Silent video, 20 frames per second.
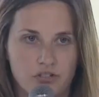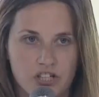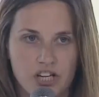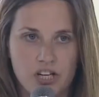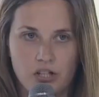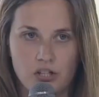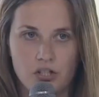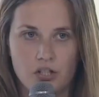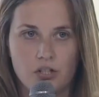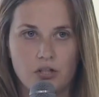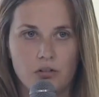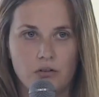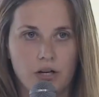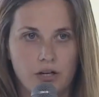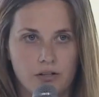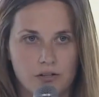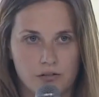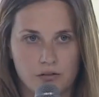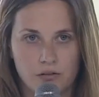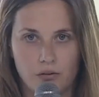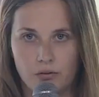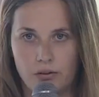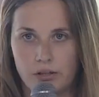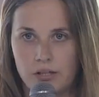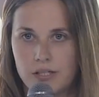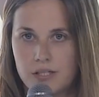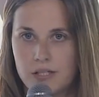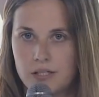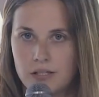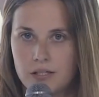change, you guys know
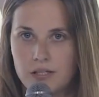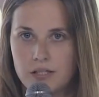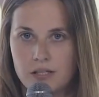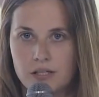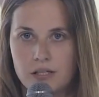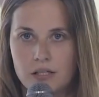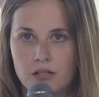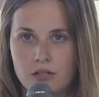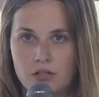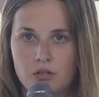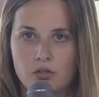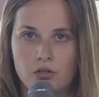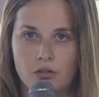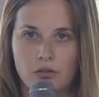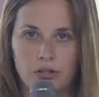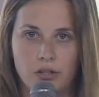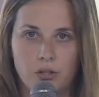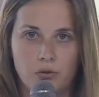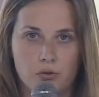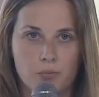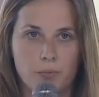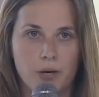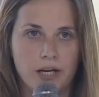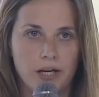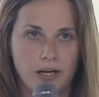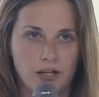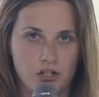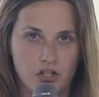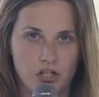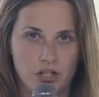this, it's usually used by
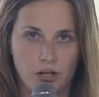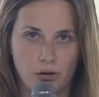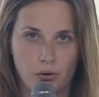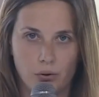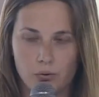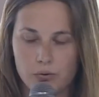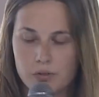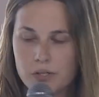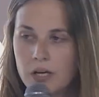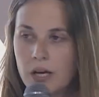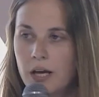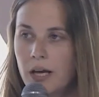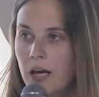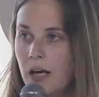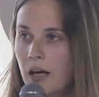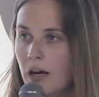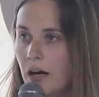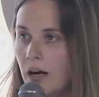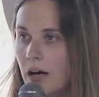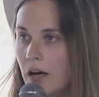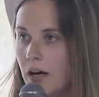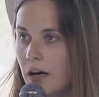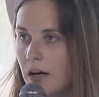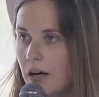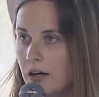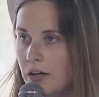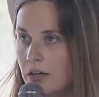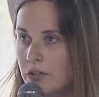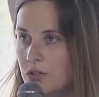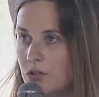NGOs
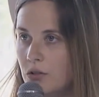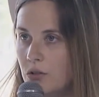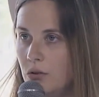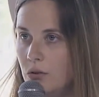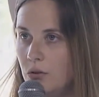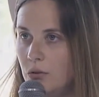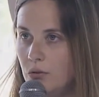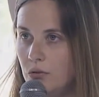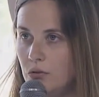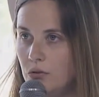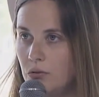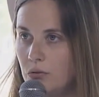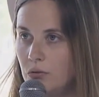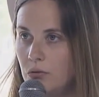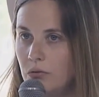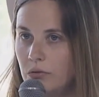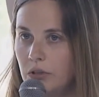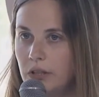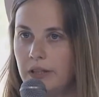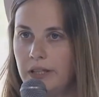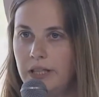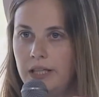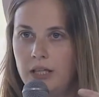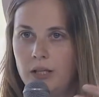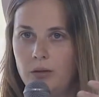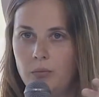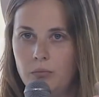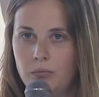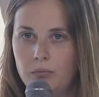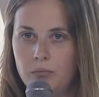to
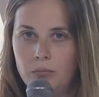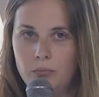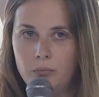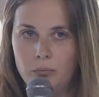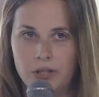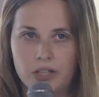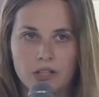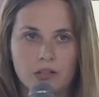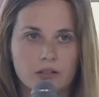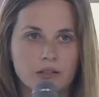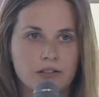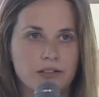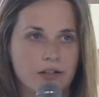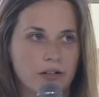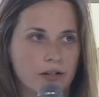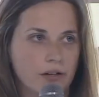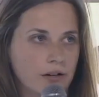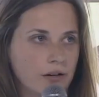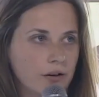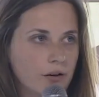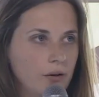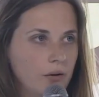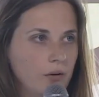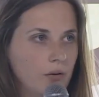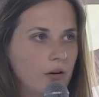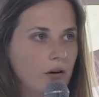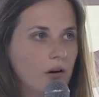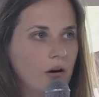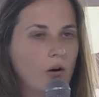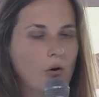really build their,
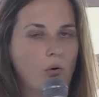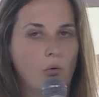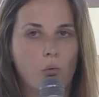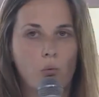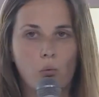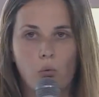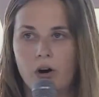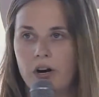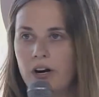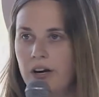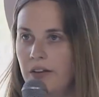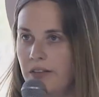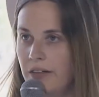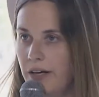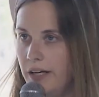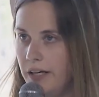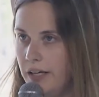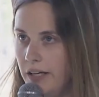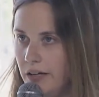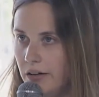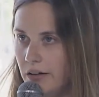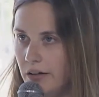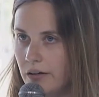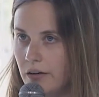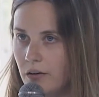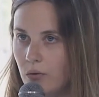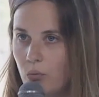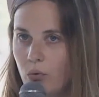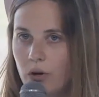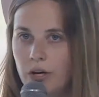why are they
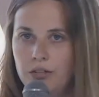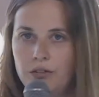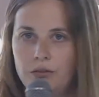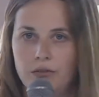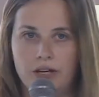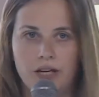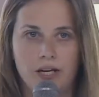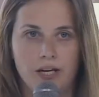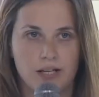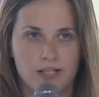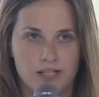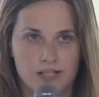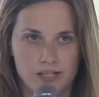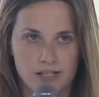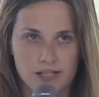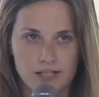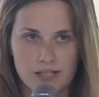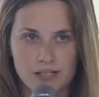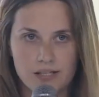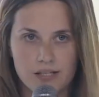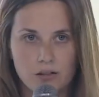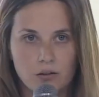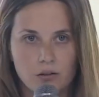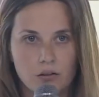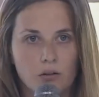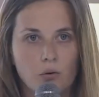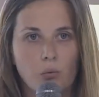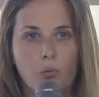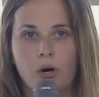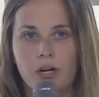here, why do they exist,
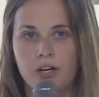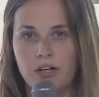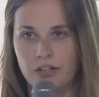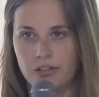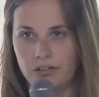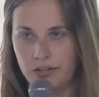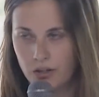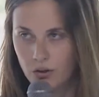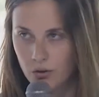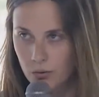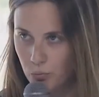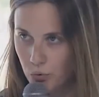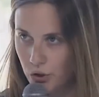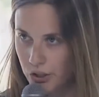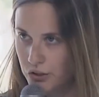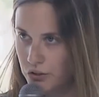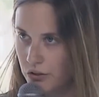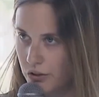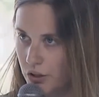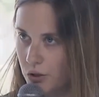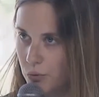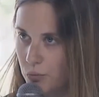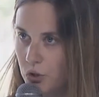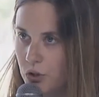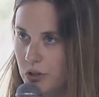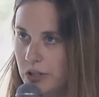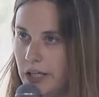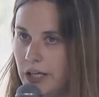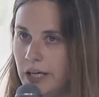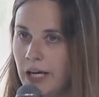and what are they going to bring to the
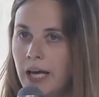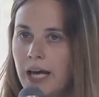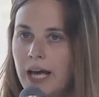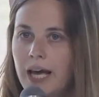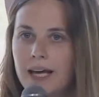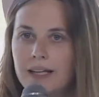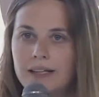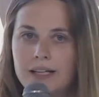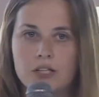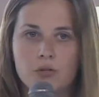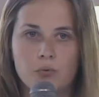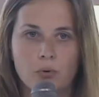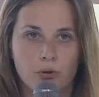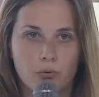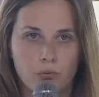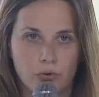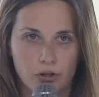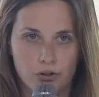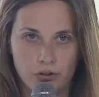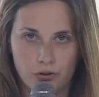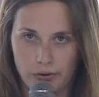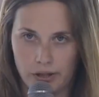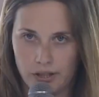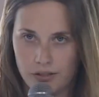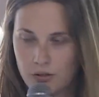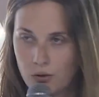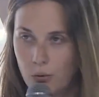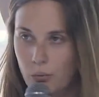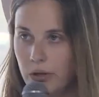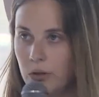community. And that's what we're
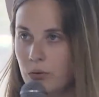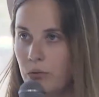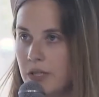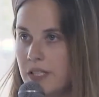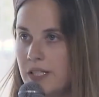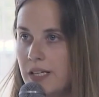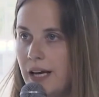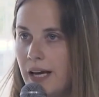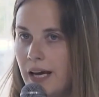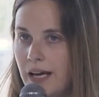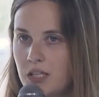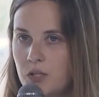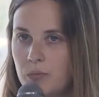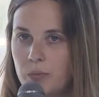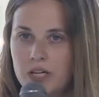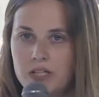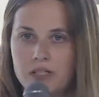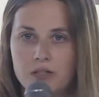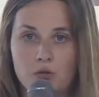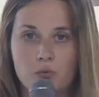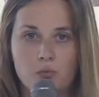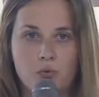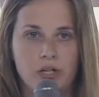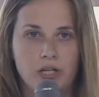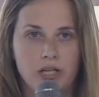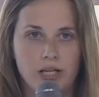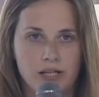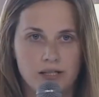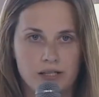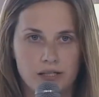doing. So when we say headspace, it's
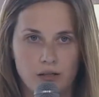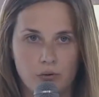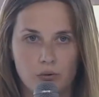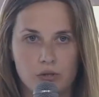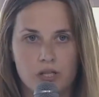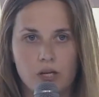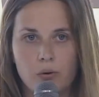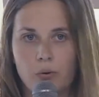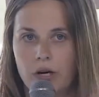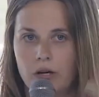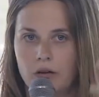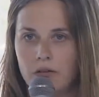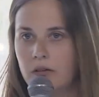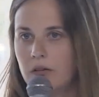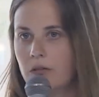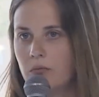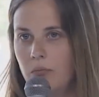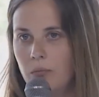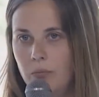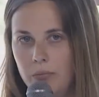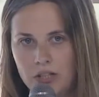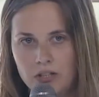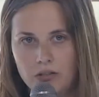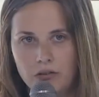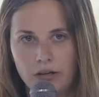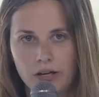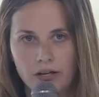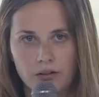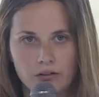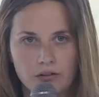pretty easy. We say, well,
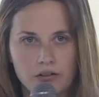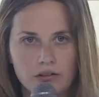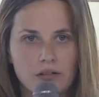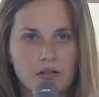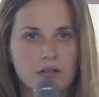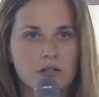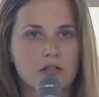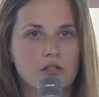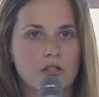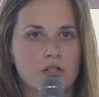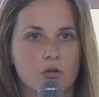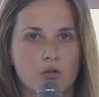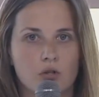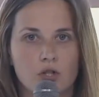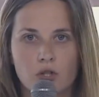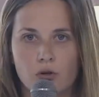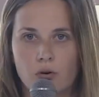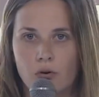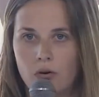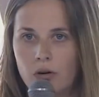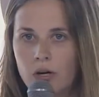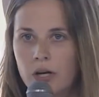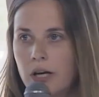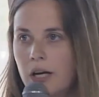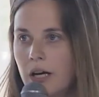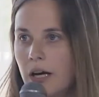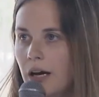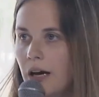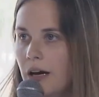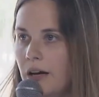mental health, social,
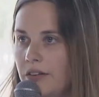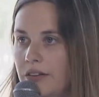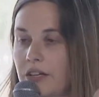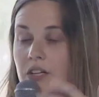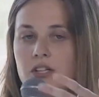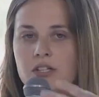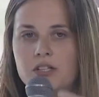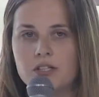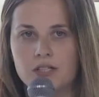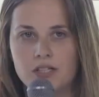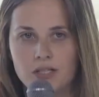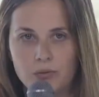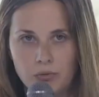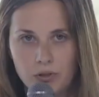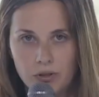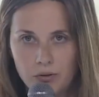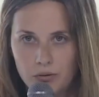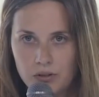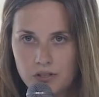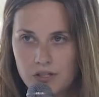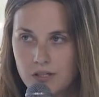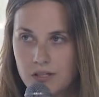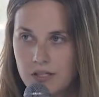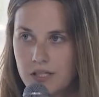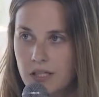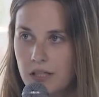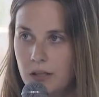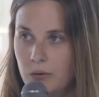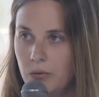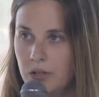there's
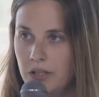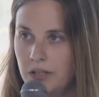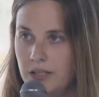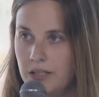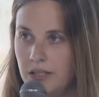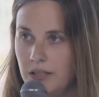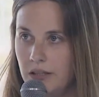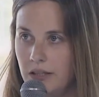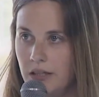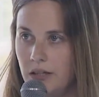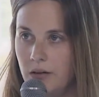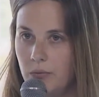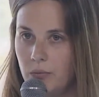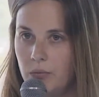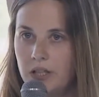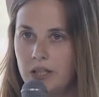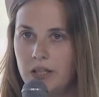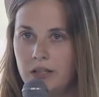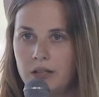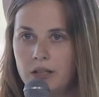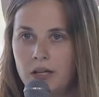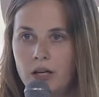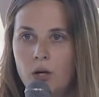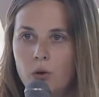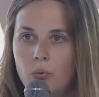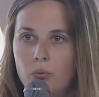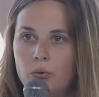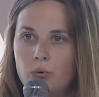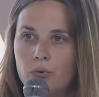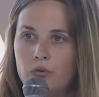sustainability in here. But then
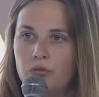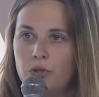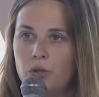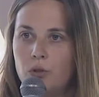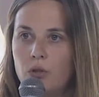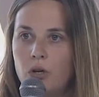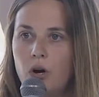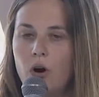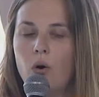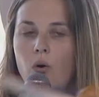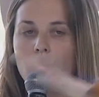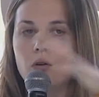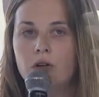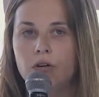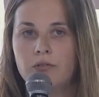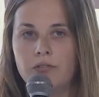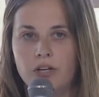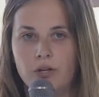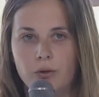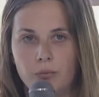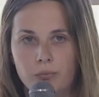we reviewed all of their